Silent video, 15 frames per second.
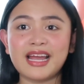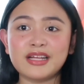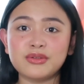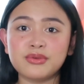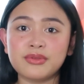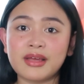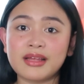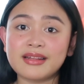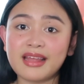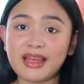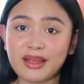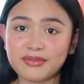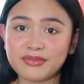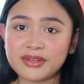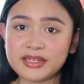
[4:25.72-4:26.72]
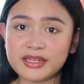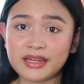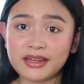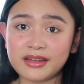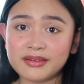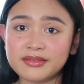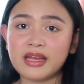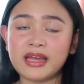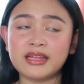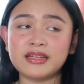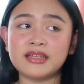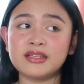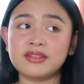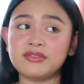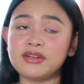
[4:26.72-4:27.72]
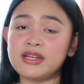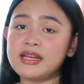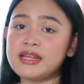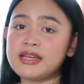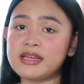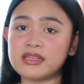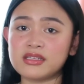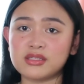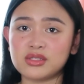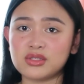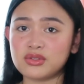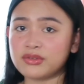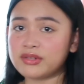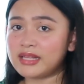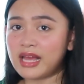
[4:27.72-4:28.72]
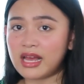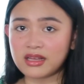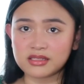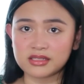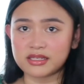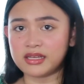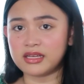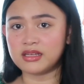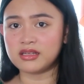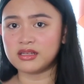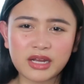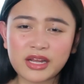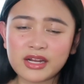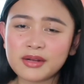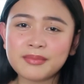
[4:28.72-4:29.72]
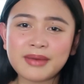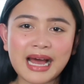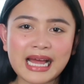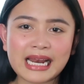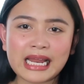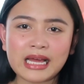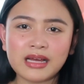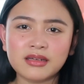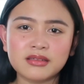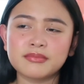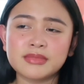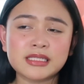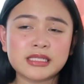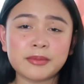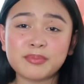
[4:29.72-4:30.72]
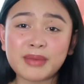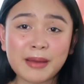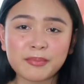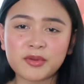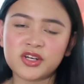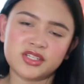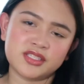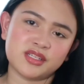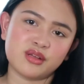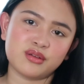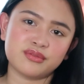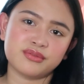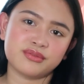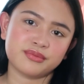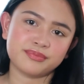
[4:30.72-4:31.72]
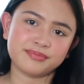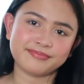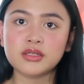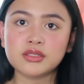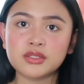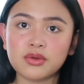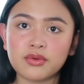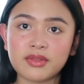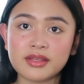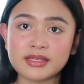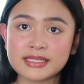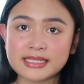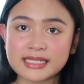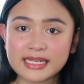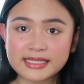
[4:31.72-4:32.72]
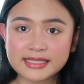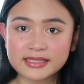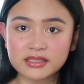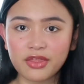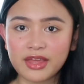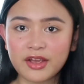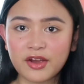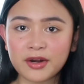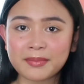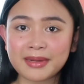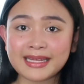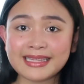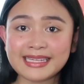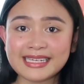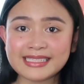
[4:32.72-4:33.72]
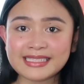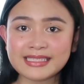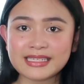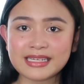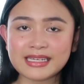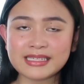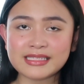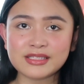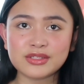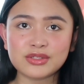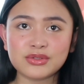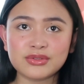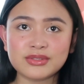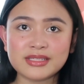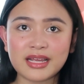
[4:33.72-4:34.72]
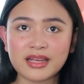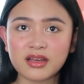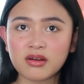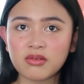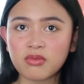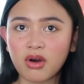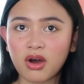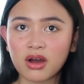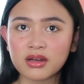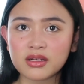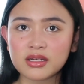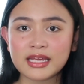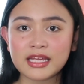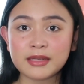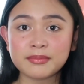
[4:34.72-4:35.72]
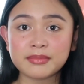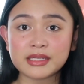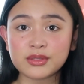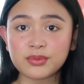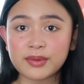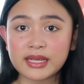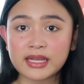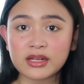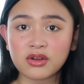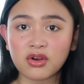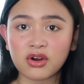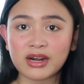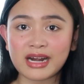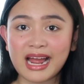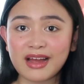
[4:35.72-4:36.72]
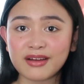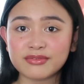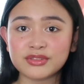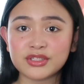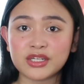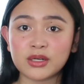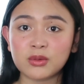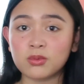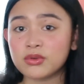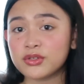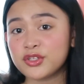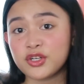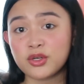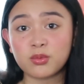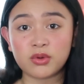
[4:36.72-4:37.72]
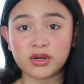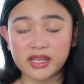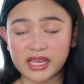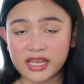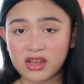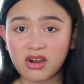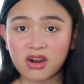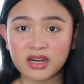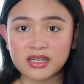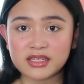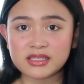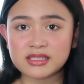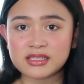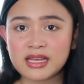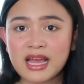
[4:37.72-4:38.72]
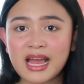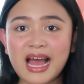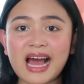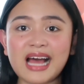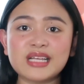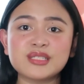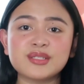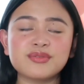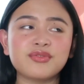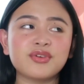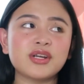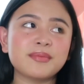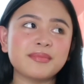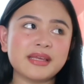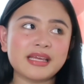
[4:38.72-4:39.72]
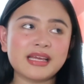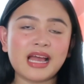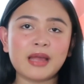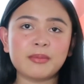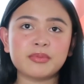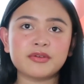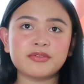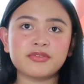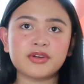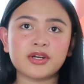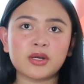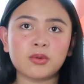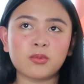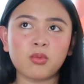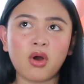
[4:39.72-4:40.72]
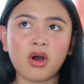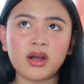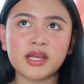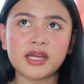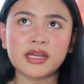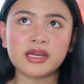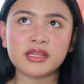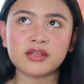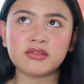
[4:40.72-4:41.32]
I do that every day and it really is relaxing. Kaya na bahala. Basta pamper yourself. So the sixth thing on my list is to take a walk in between or after your working hours. As for me, I prefer walking at